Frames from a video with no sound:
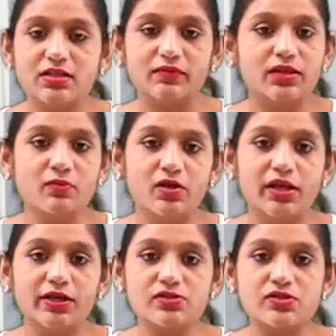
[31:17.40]
one
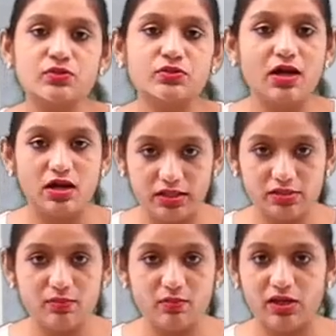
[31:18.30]
molecules to the
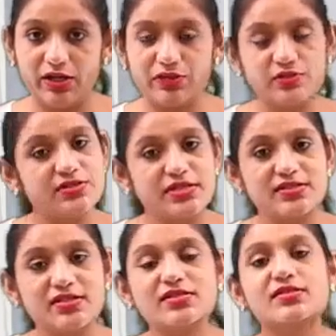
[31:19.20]
another molecule's
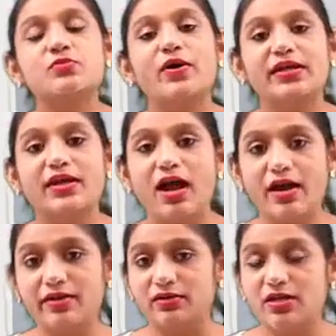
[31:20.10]
distance is very
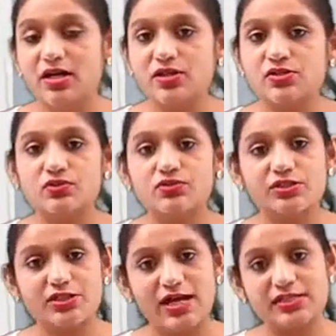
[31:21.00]
higher, so the
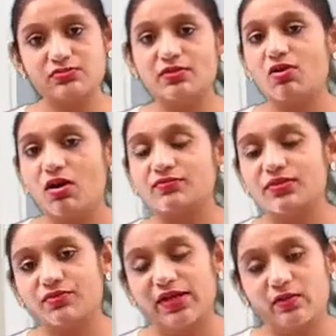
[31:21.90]
transfer of
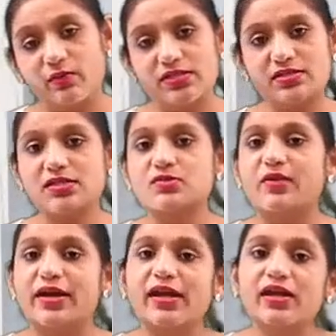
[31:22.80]
the frequency is
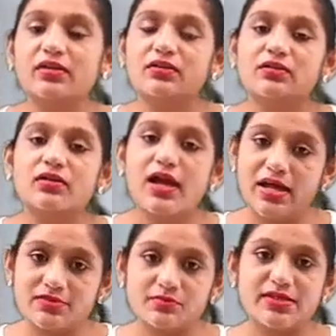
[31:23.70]
very
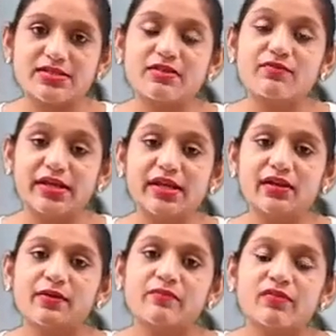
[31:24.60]
less, means ki
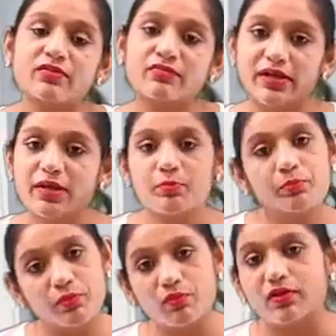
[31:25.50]
very
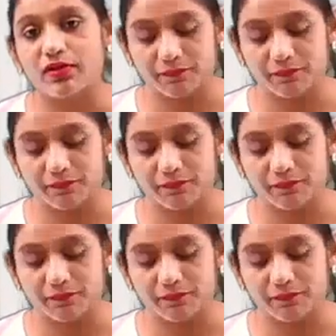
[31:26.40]
poor.